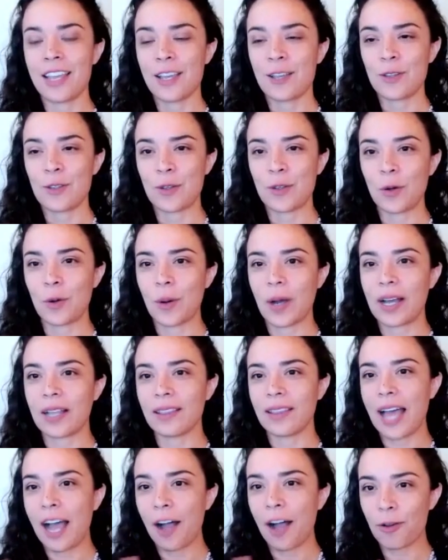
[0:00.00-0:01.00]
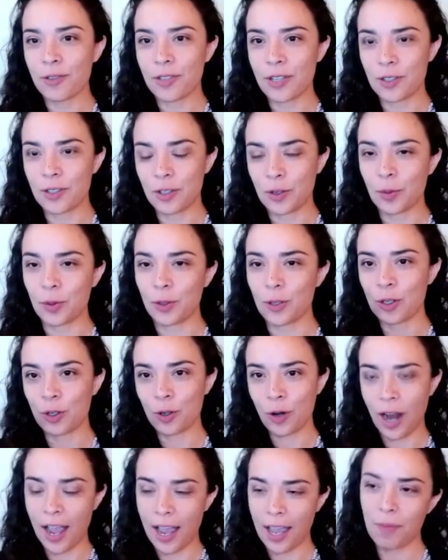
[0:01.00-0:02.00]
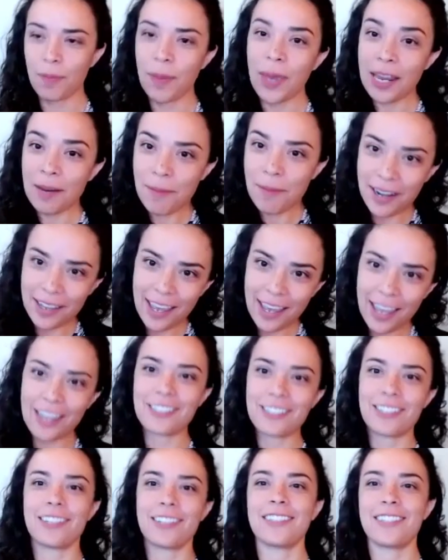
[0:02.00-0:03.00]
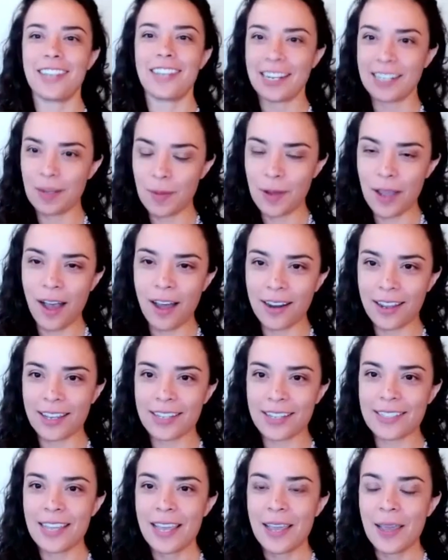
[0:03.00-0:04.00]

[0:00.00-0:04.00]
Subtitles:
So allows us to prescribe pain medications and antibiotics,